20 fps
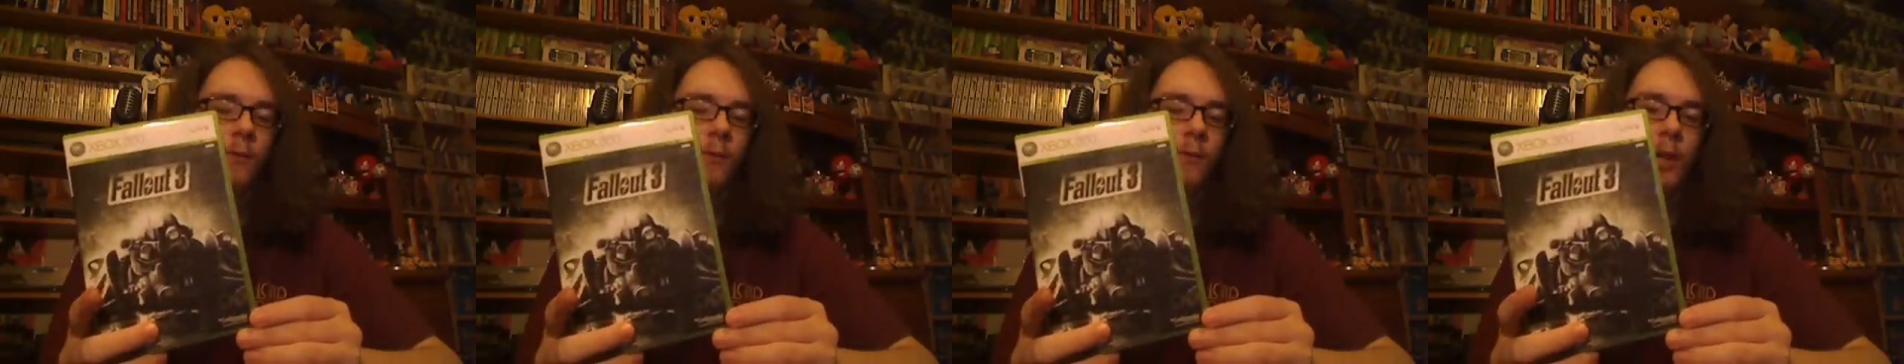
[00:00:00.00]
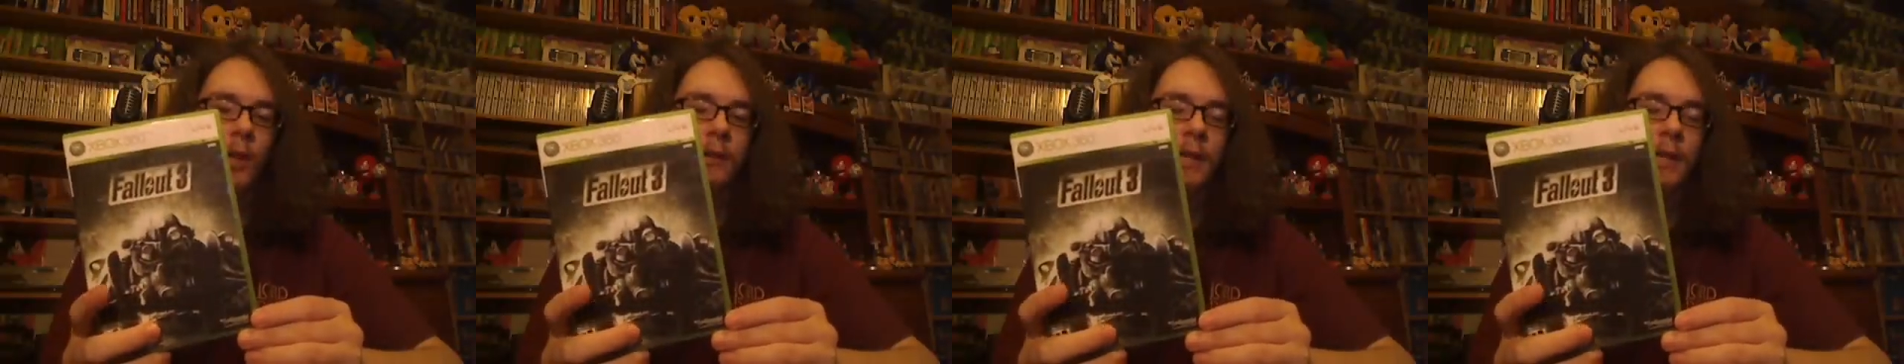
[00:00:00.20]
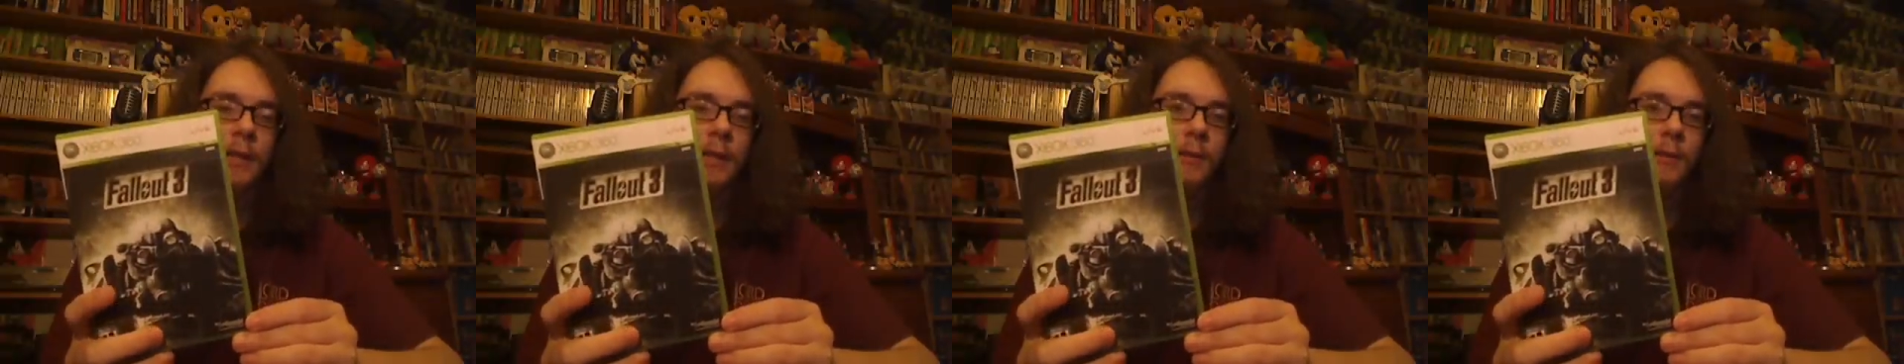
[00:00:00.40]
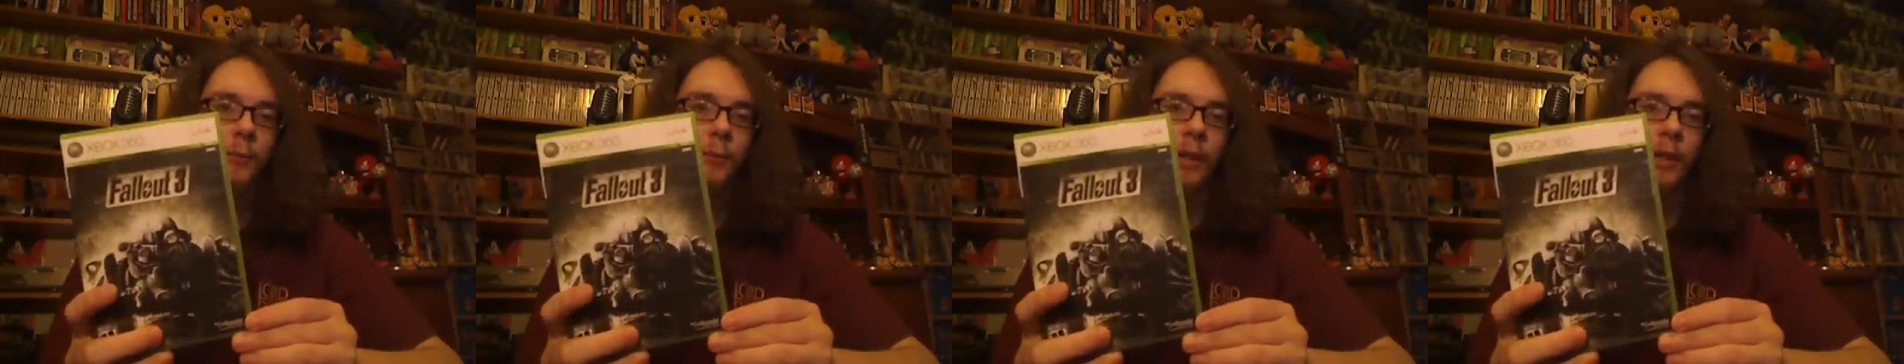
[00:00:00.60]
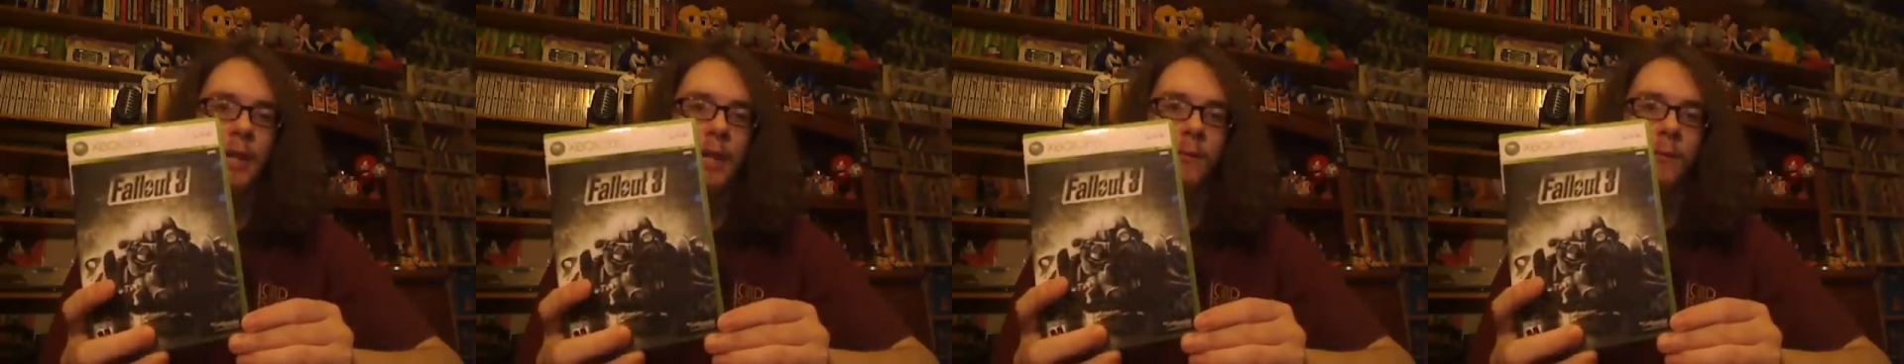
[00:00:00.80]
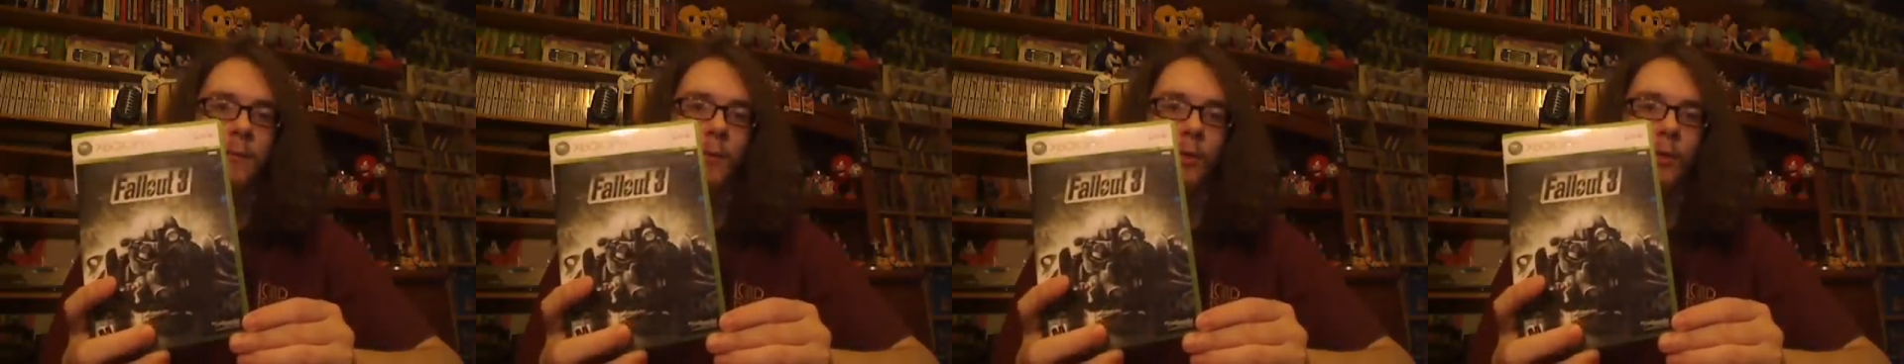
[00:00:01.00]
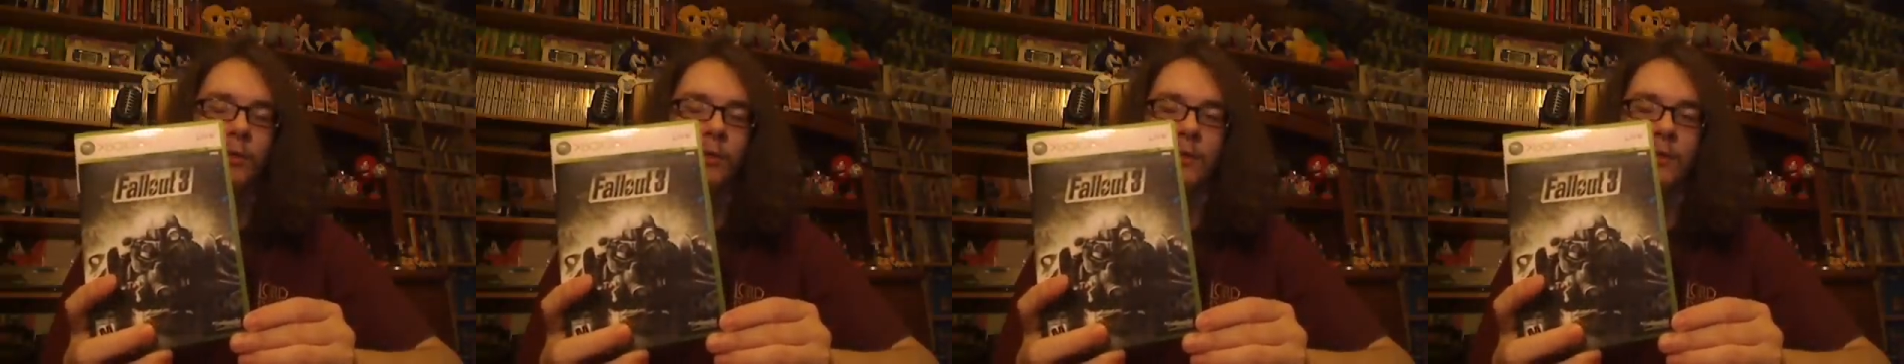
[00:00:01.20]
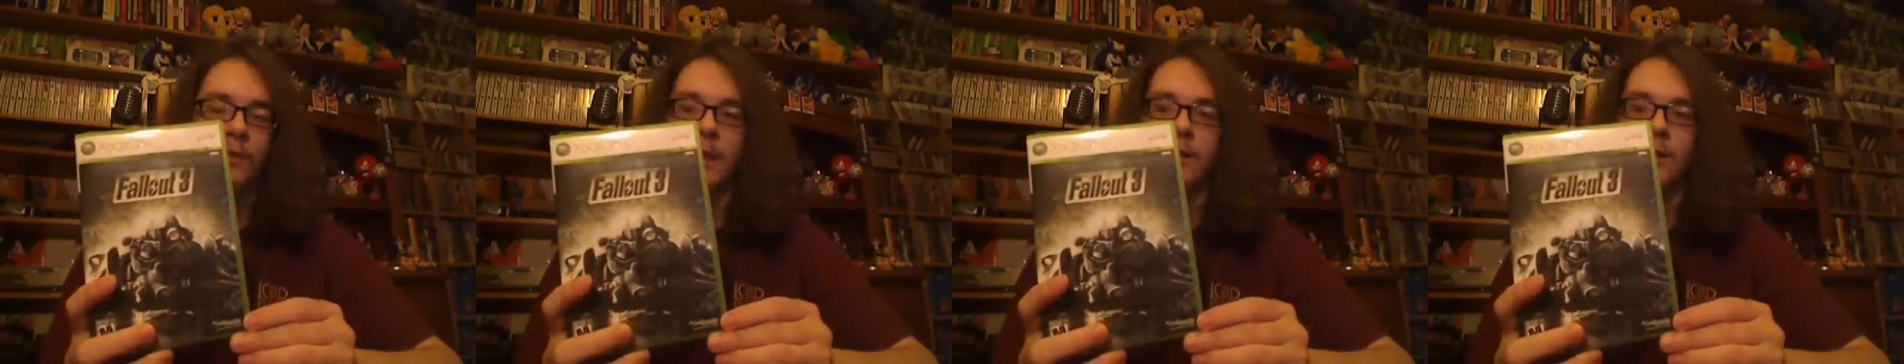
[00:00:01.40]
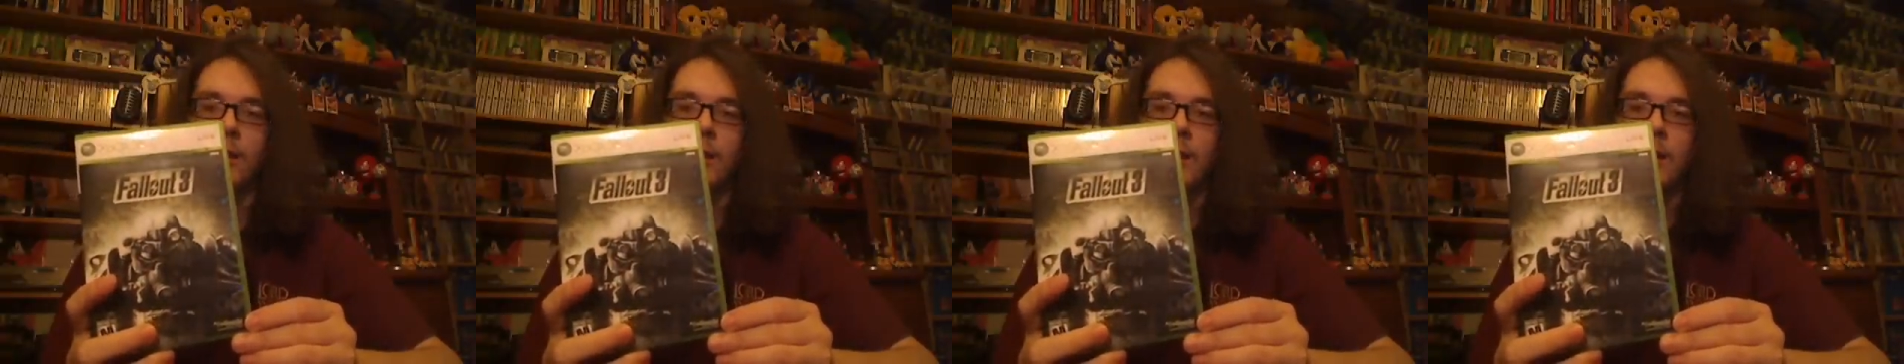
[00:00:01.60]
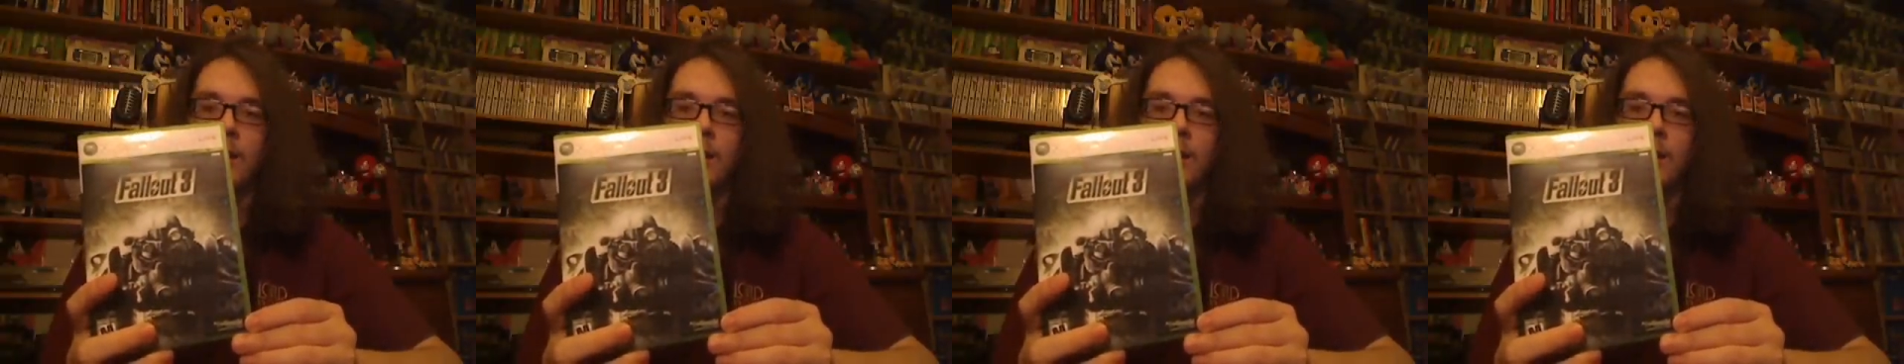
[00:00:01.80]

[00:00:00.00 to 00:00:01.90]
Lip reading: Fallout that I didn't really care for is that